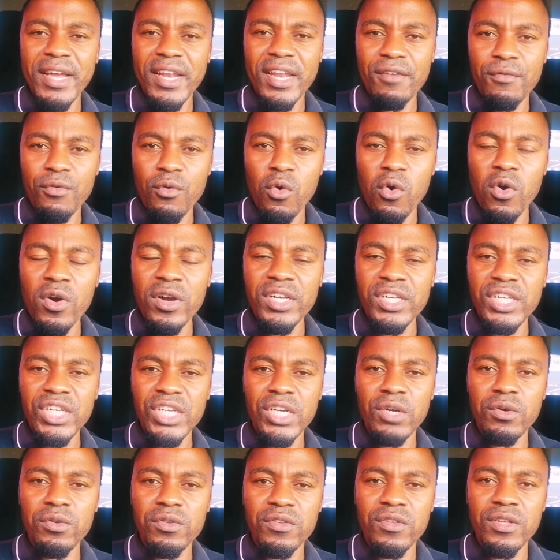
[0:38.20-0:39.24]
might have won
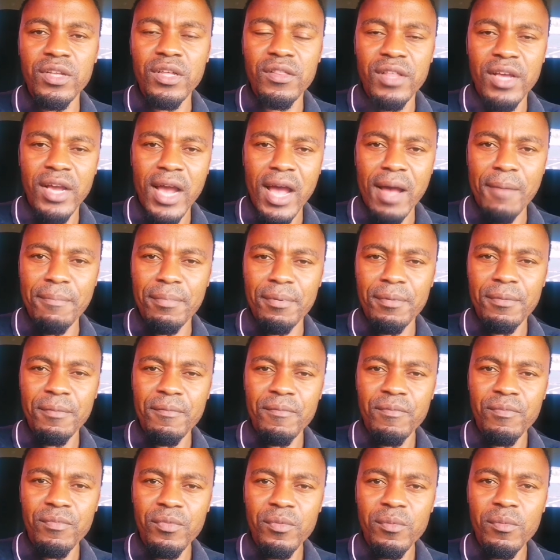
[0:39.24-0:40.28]
Chelsea the cup.
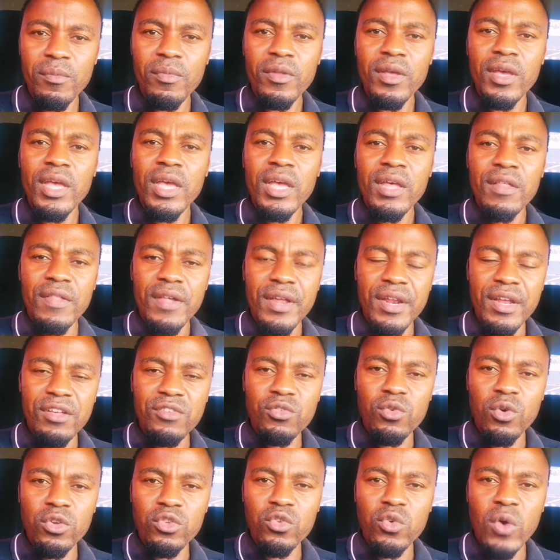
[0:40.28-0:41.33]
There
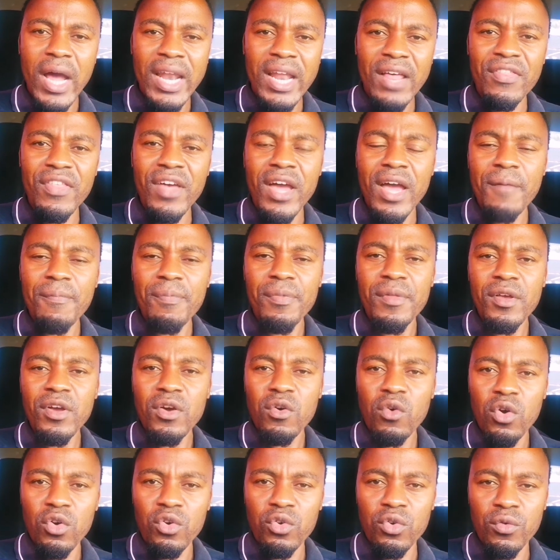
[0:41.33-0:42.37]
is also another
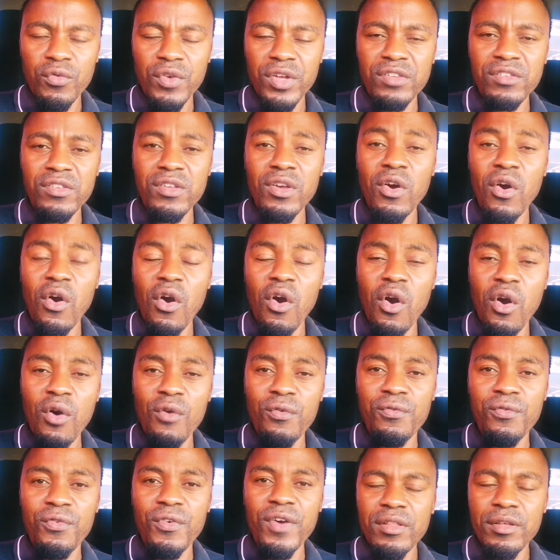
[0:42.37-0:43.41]
controversy
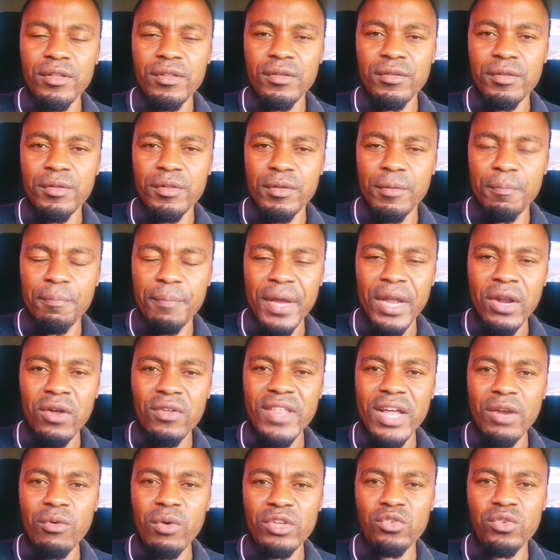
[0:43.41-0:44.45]
of the
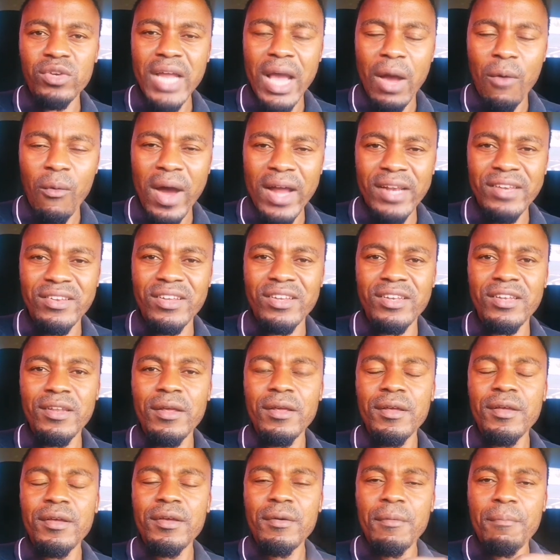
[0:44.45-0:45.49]
penalty that was not awarded
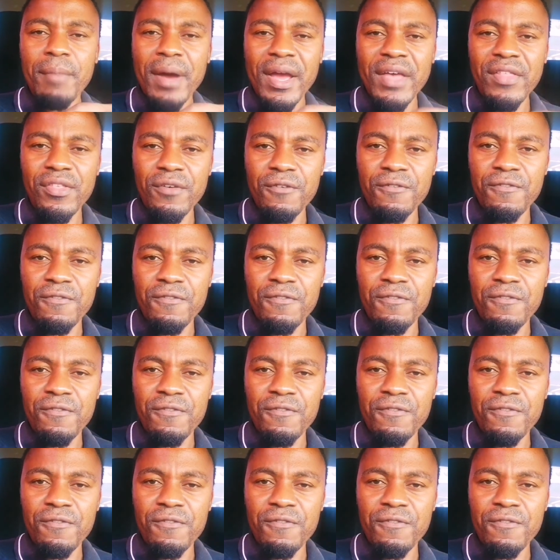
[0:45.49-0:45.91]
by